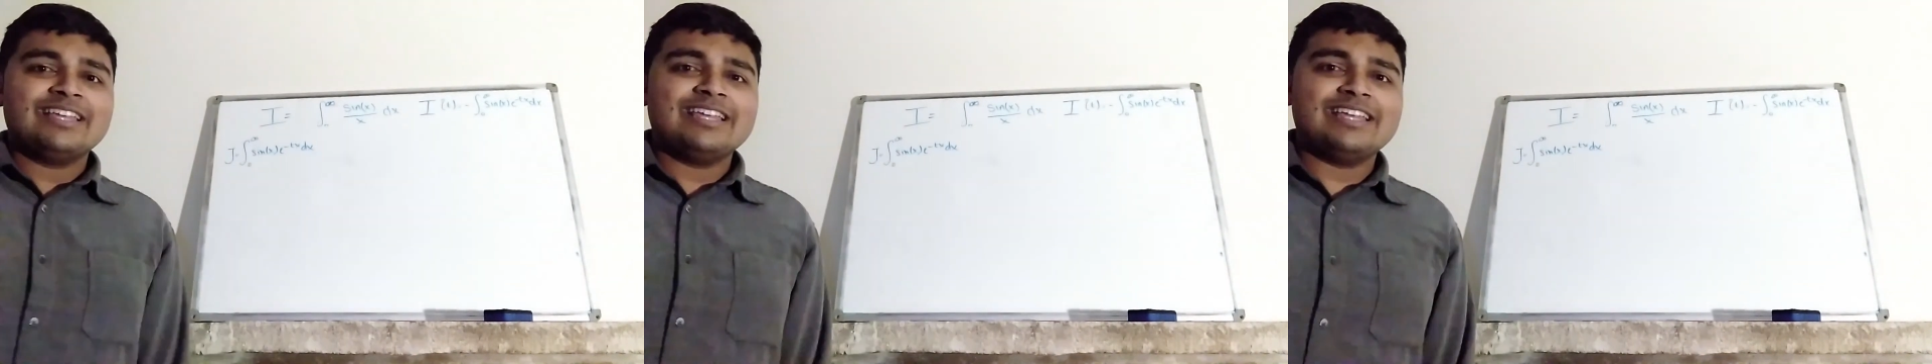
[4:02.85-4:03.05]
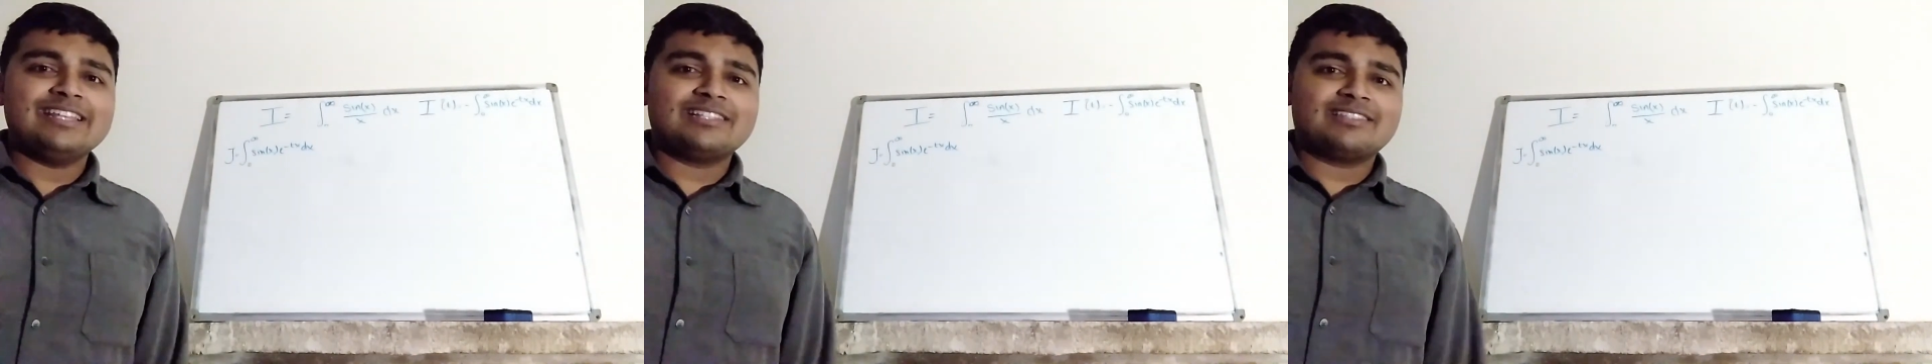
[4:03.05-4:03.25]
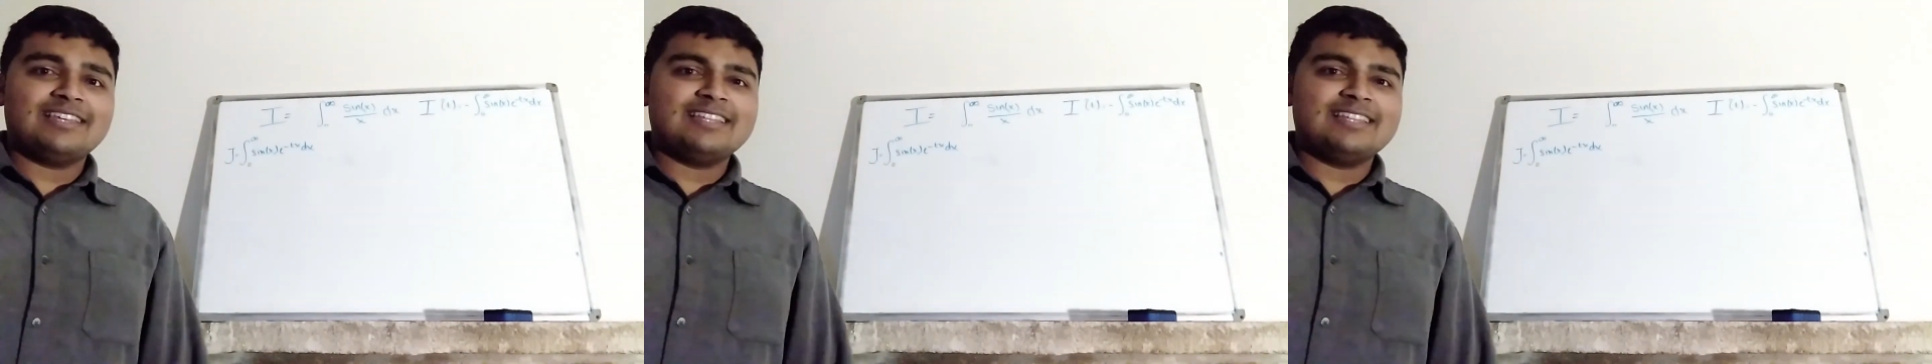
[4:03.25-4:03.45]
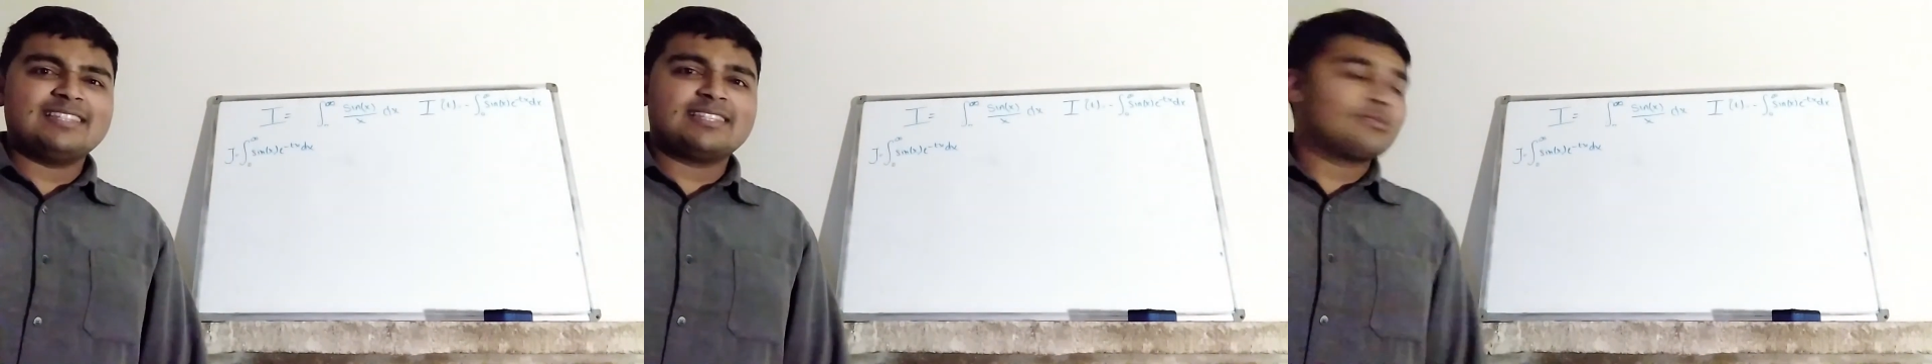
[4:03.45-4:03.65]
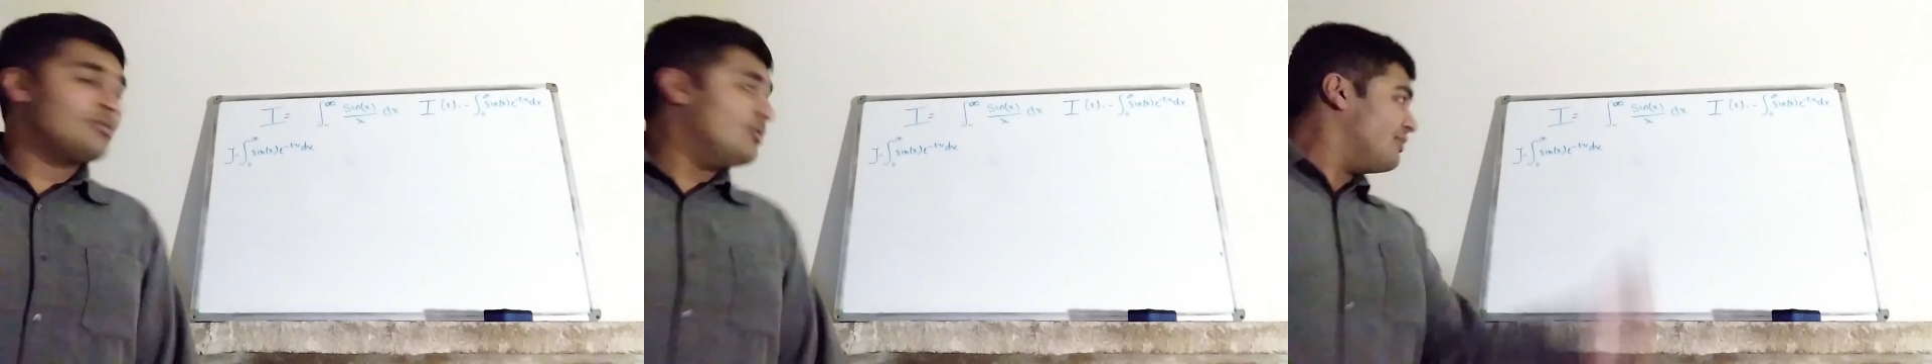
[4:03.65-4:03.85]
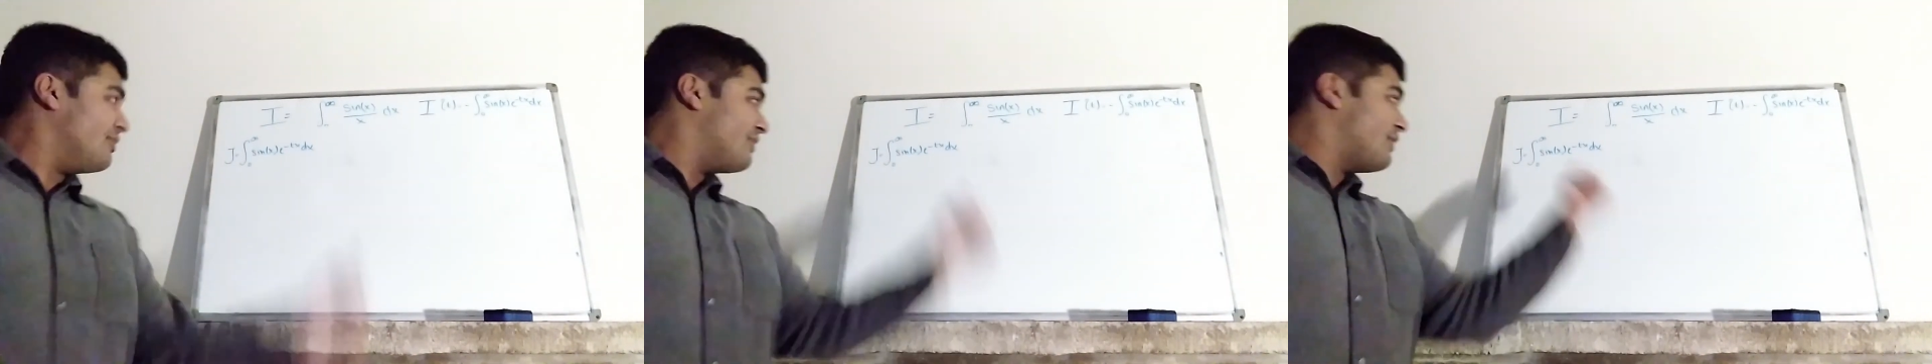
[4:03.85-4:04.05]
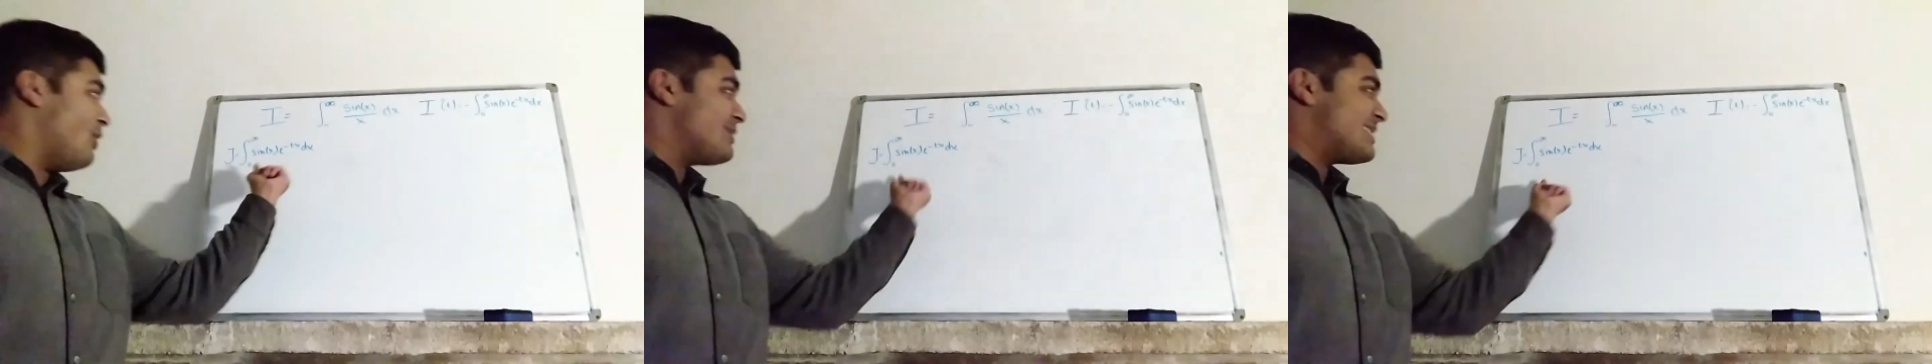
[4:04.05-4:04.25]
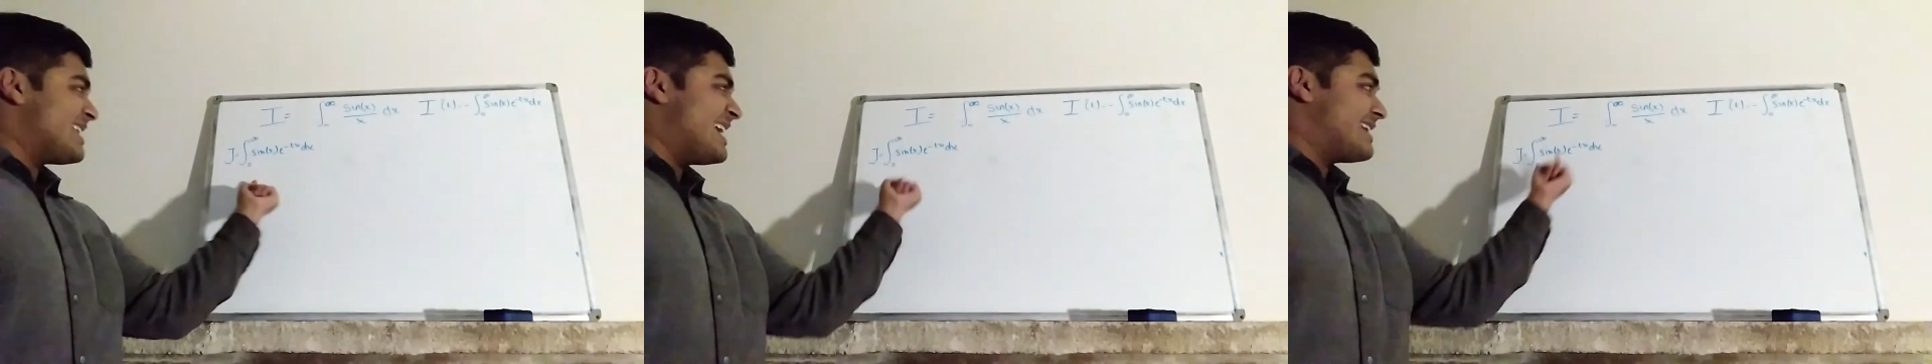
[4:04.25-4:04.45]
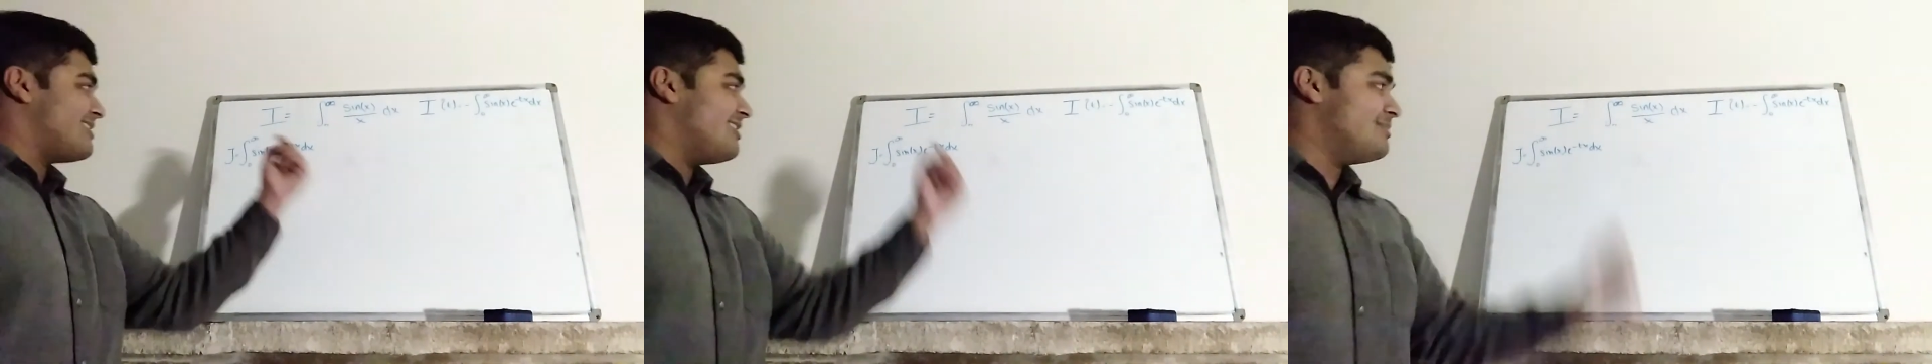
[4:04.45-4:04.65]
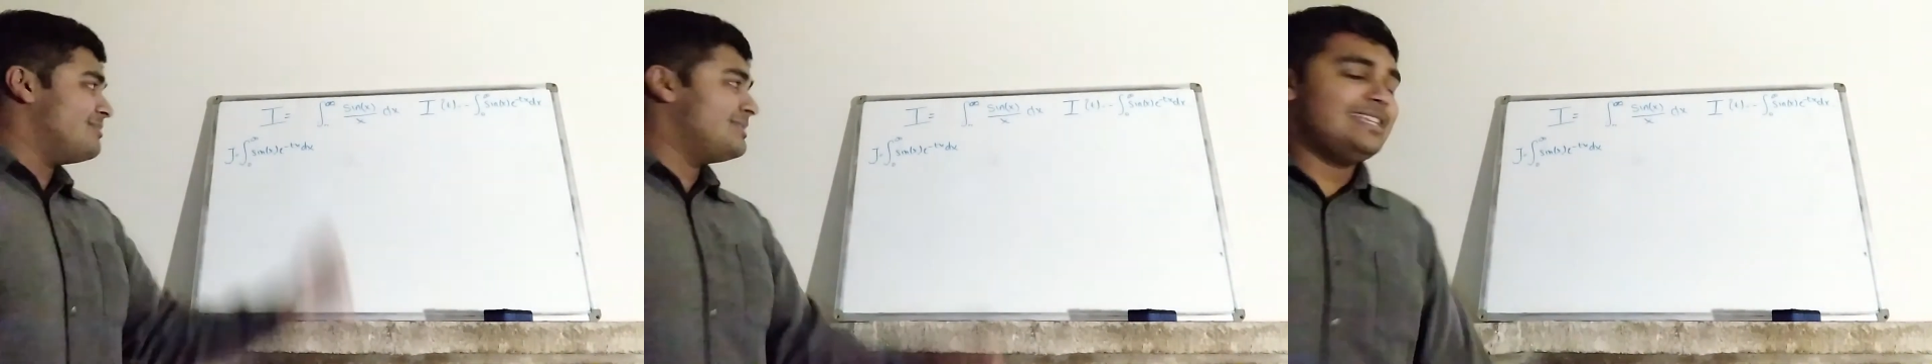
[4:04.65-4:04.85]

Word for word: is the integral of cos x times